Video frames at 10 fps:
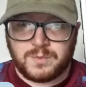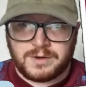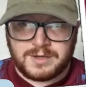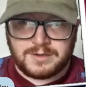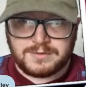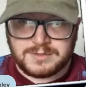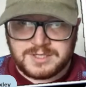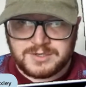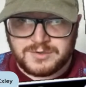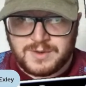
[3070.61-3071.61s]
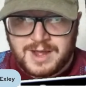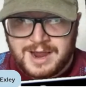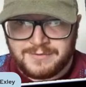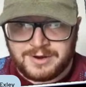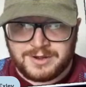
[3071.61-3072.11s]
1-0 to
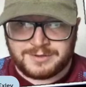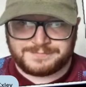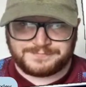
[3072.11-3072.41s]
Harrogate.